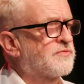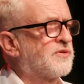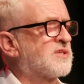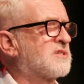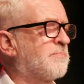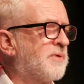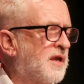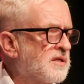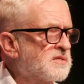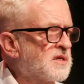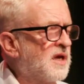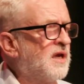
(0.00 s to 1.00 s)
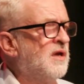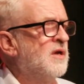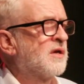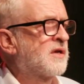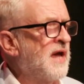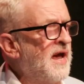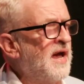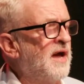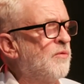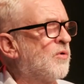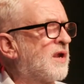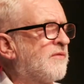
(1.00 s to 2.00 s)
for disability,
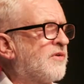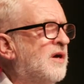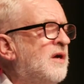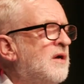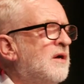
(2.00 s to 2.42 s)
care, whatever,